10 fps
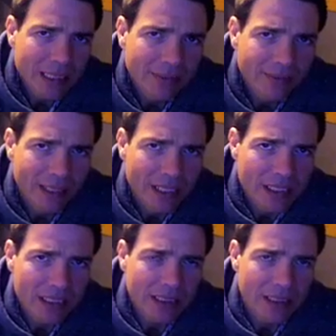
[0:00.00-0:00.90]
to
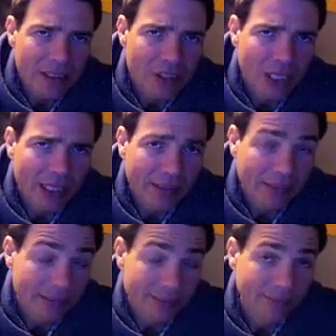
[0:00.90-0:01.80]
confession as a
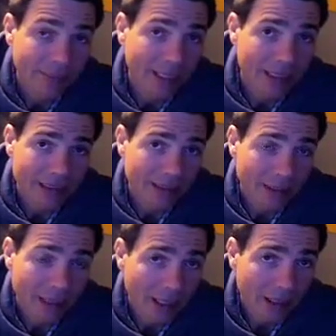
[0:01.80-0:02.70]
child, and actually
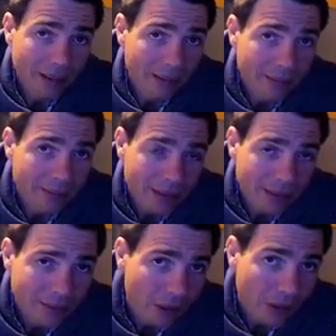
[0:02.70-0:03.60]
a lot,
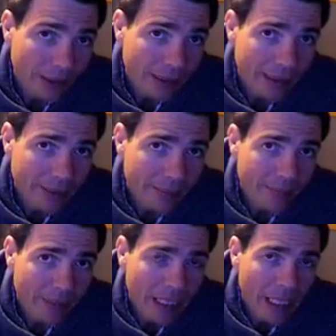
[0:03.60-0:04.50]
growing up,
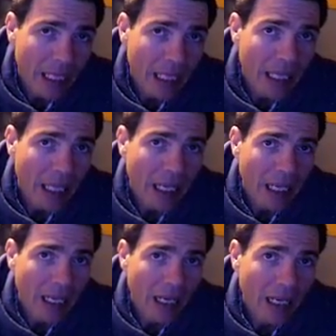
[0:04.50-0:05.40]

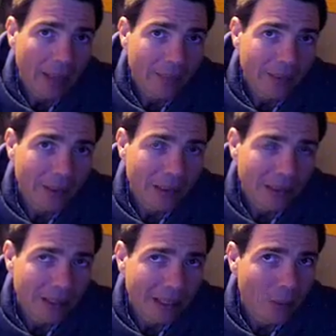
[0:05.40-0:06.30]
I would go in
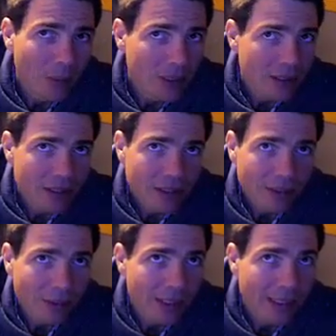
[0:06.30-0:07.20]
there and I wasn't
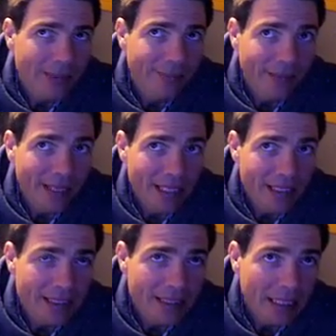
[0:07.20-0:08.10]
sure what to
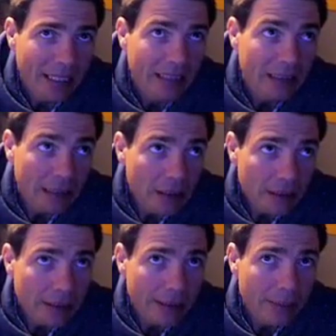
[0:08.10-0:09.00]
confess. And I
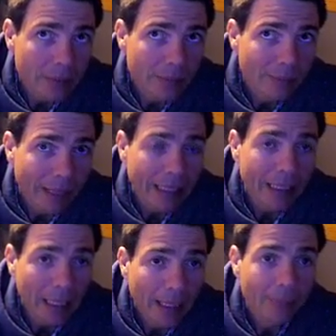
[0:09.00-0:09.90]
literally would make
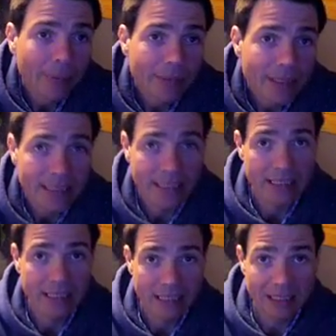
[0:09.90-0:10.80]
up
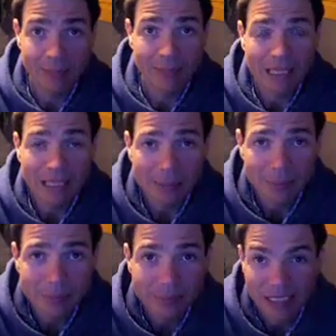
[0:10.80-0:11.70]
sins.
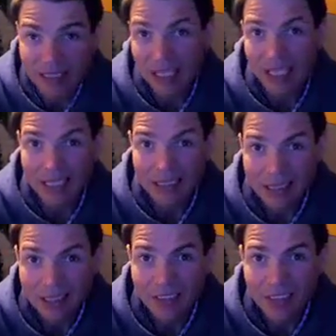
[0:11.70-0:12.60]
I'd lie in the
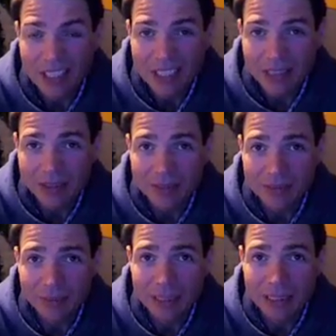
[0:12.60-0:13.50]
confessional
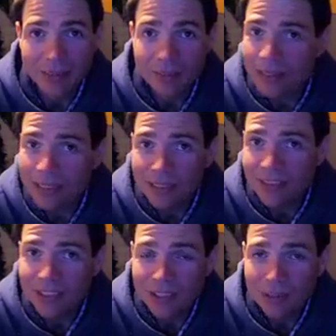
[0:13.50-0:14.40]
because I wasn't
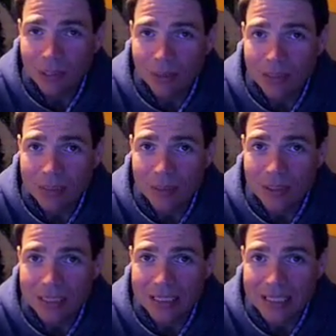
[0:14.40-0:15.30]
even sure what I was
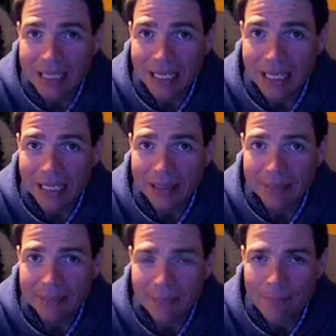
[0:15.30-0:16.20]
supposed to say.
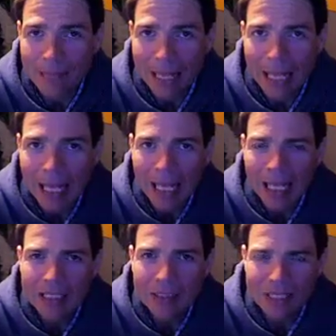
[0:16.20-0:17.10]

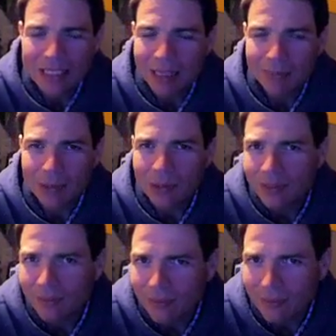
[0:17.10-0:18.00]
So I stopped
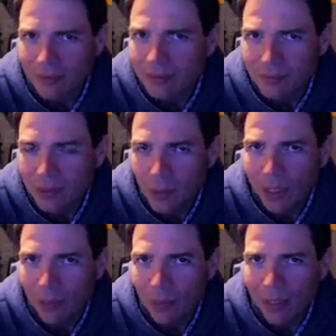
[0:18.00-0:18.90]
going for
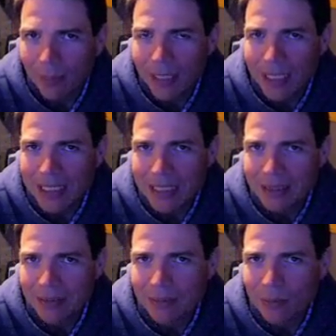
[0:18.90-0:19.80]
quite a while because it
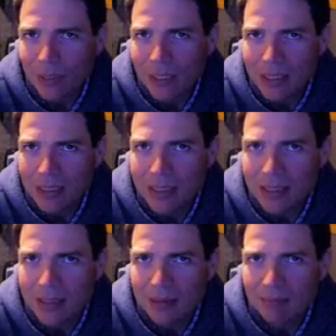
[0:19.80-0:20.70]

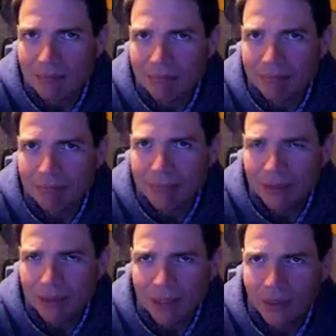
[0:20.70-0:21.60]
was
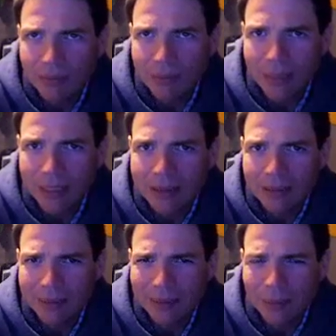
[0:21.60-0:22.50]
difficult for me.
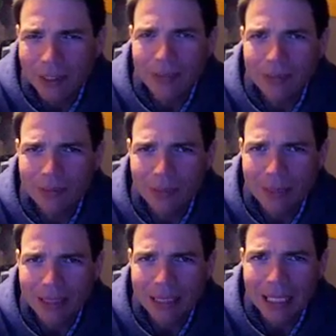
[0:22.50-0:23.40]
Like, why
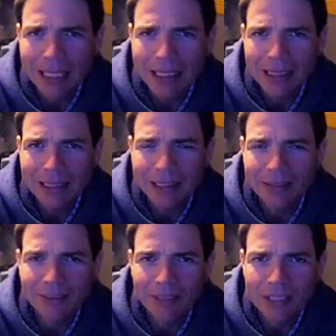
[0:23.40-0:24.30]
am I lying in the
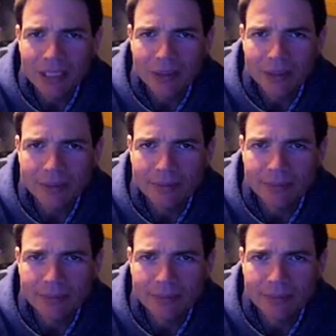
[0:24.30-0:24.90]
confessional?